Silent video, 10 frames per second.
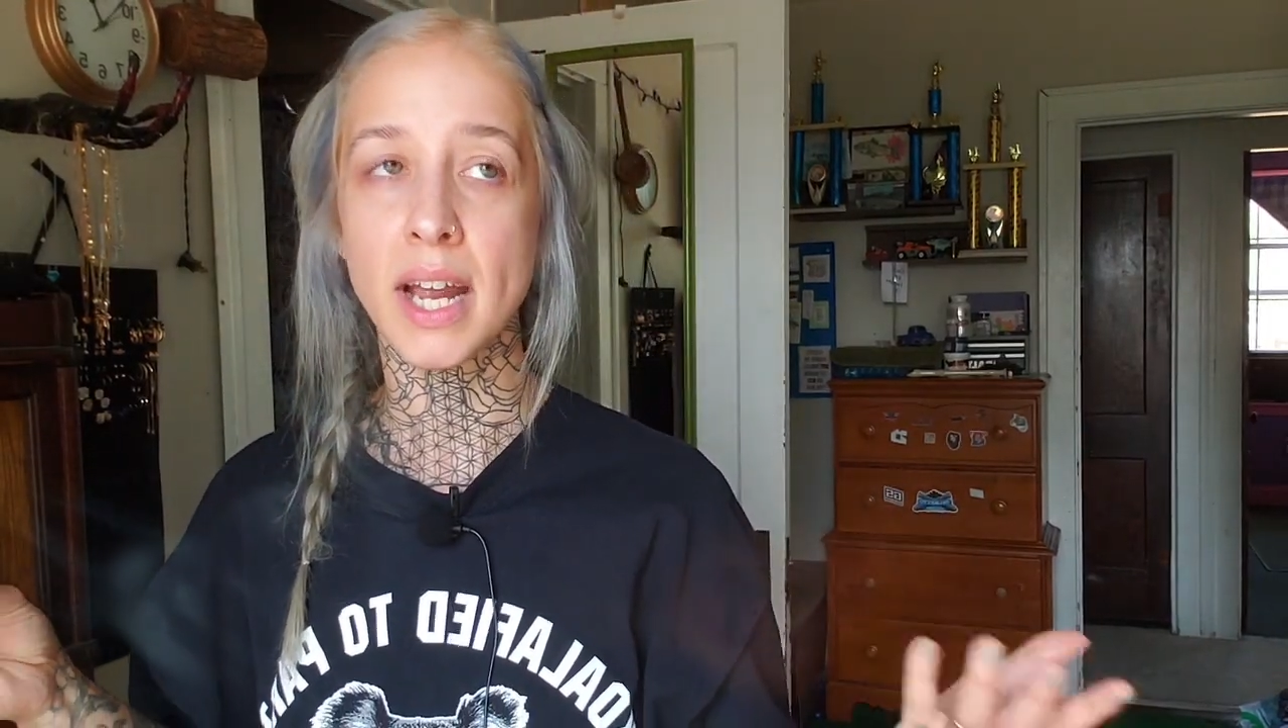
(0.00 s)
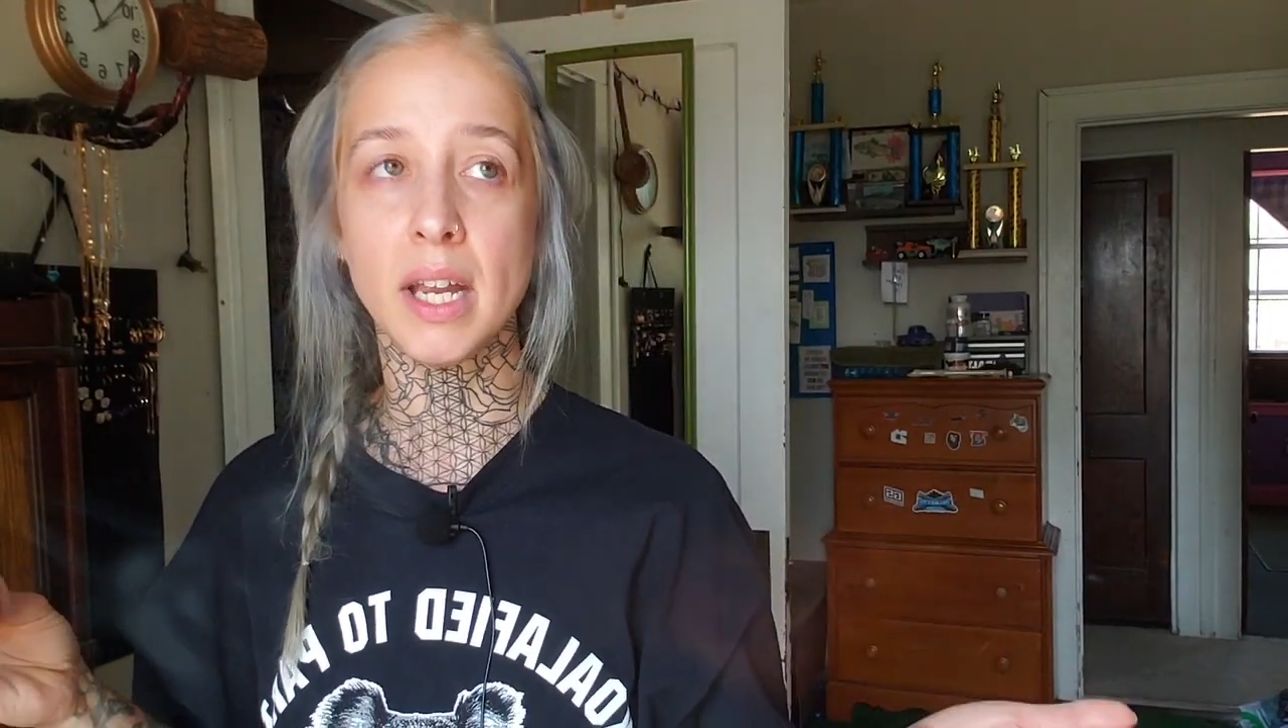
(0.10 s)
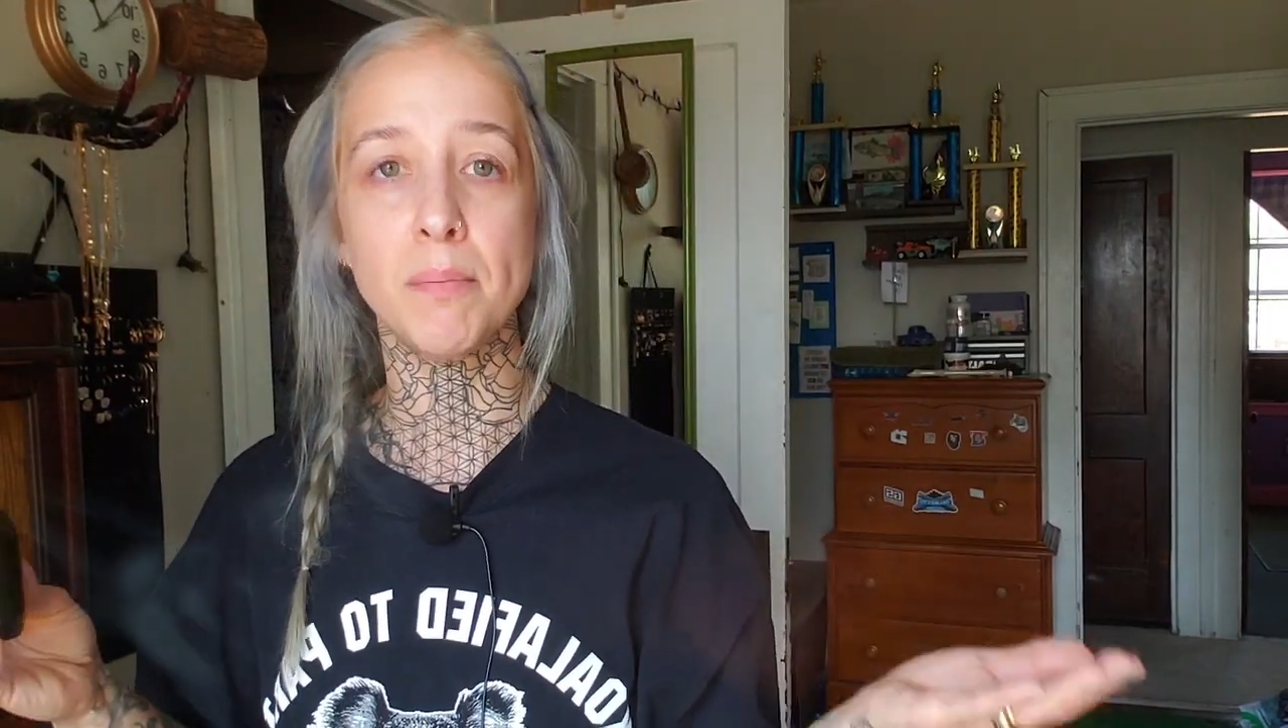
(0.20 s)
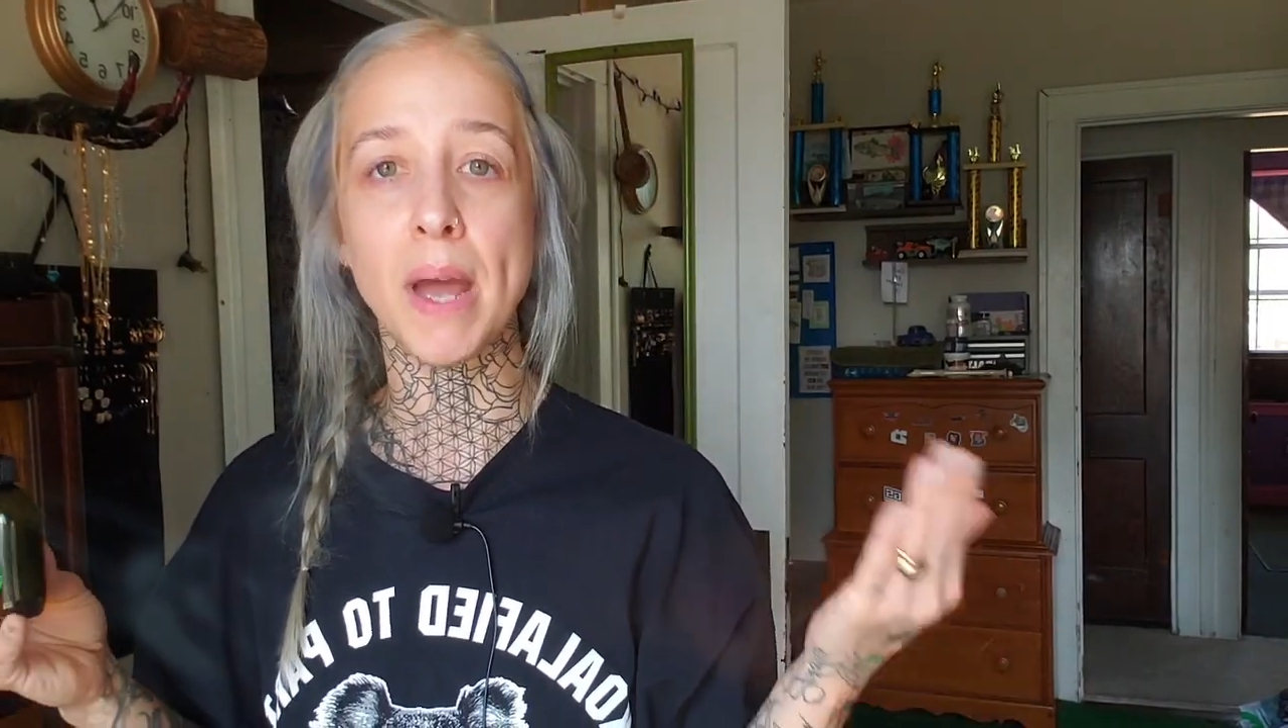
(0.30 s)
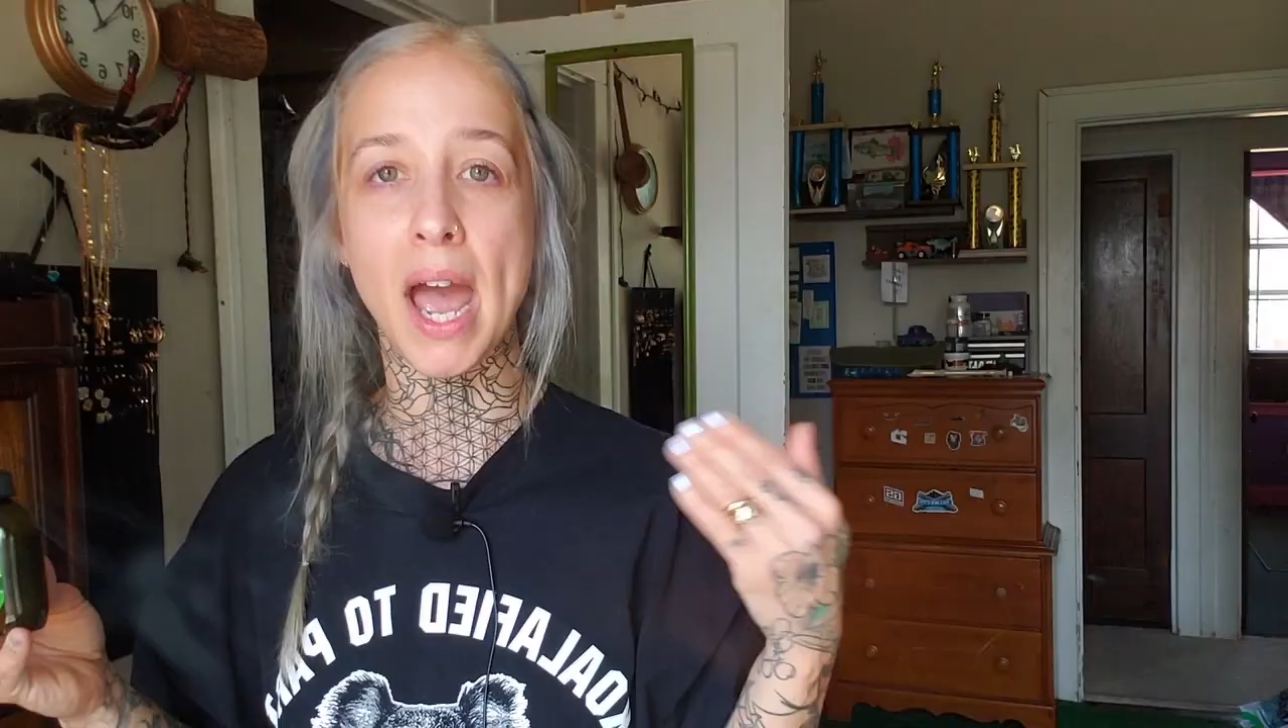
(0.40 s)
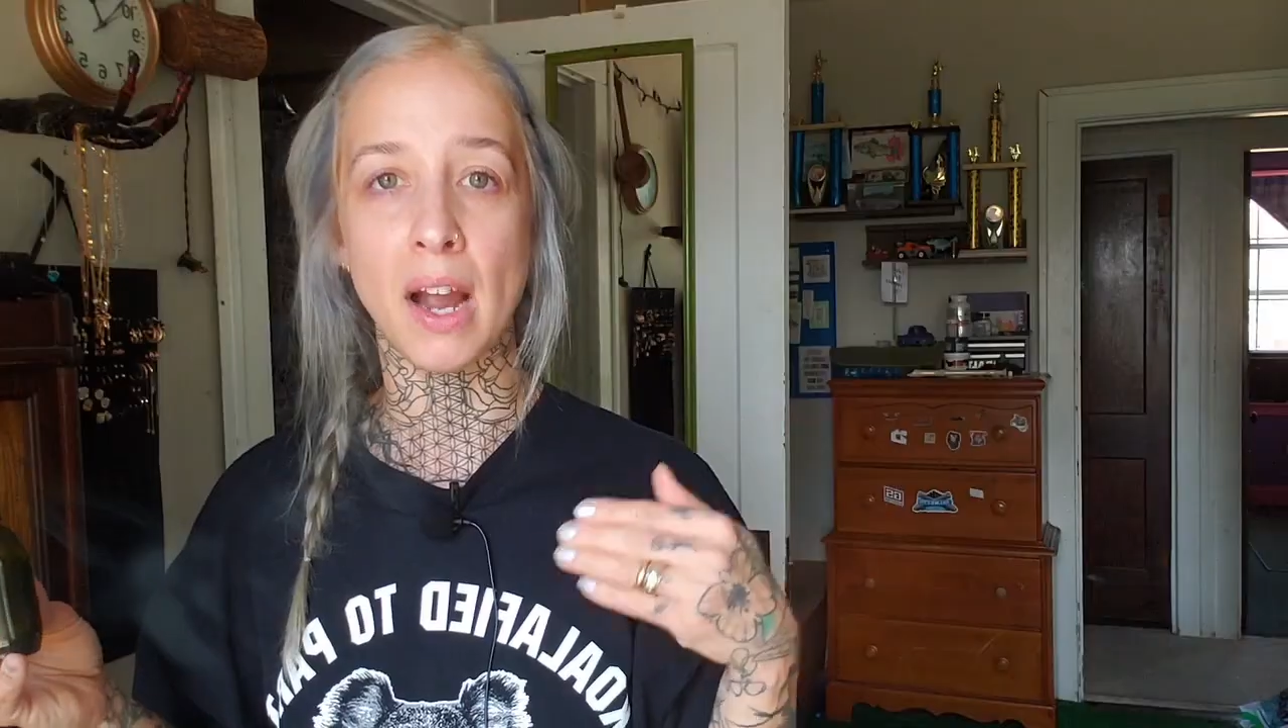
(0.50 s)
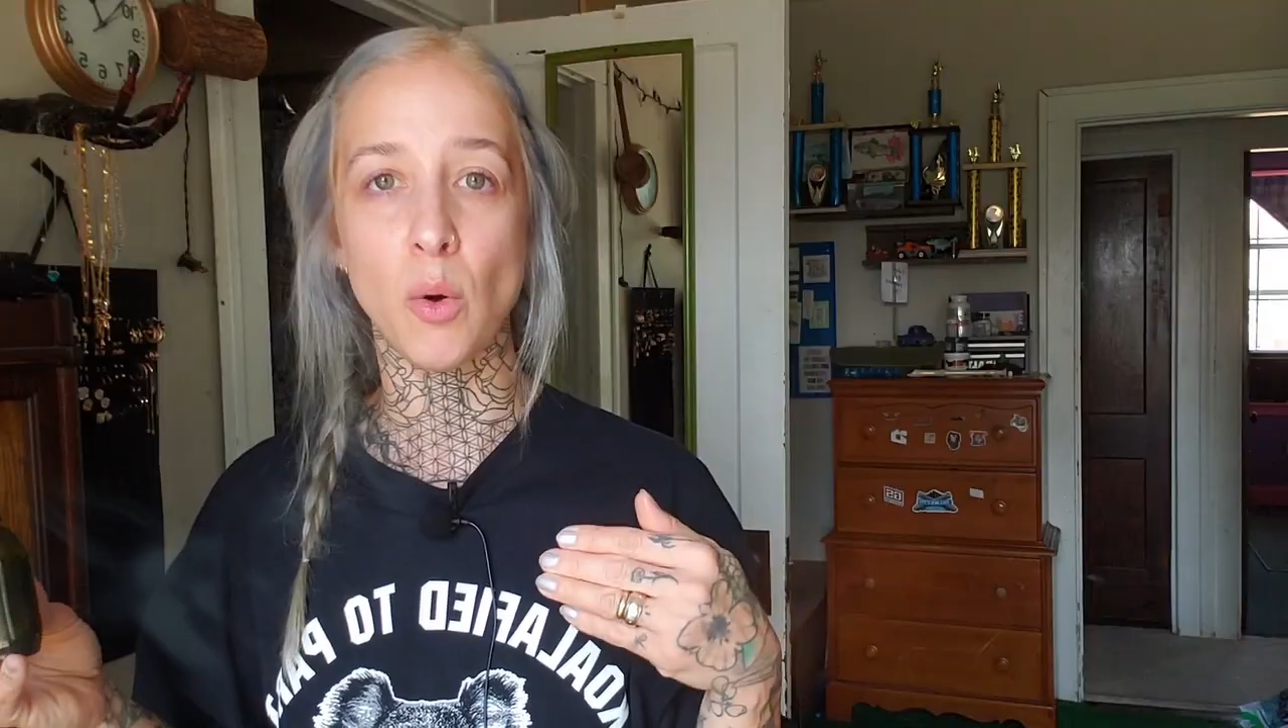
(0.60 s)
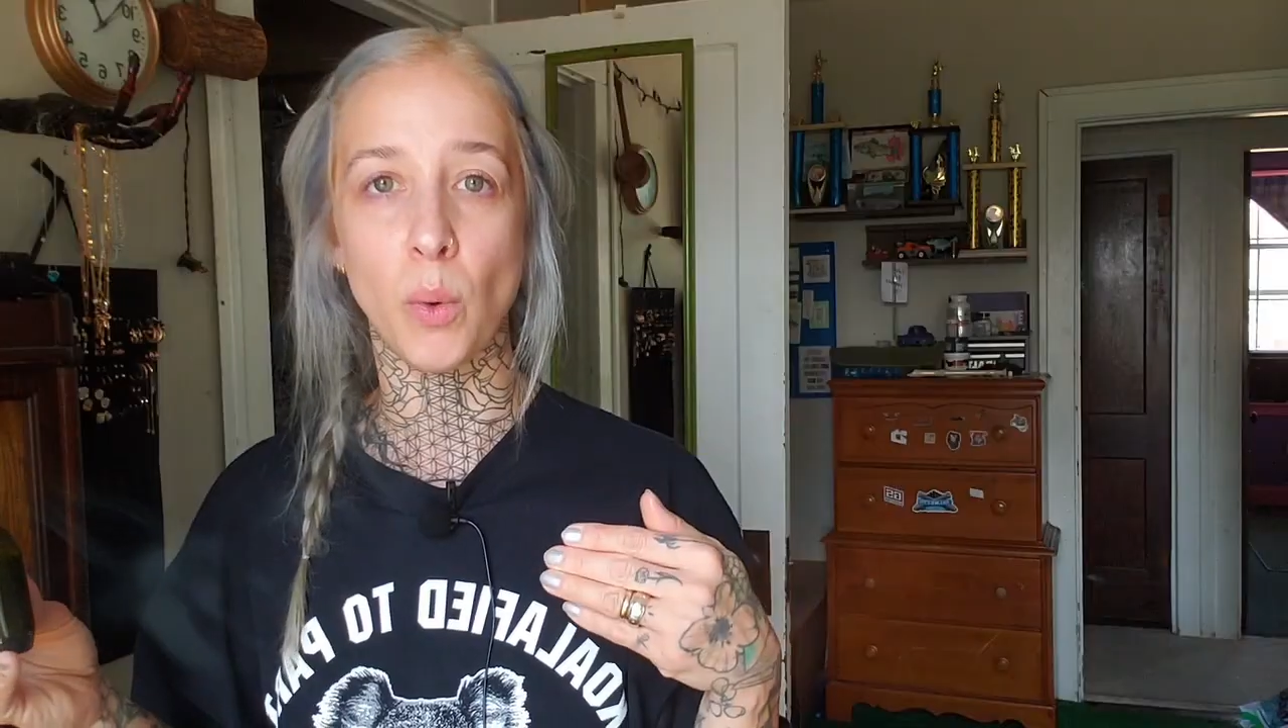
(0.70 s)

I didn't pack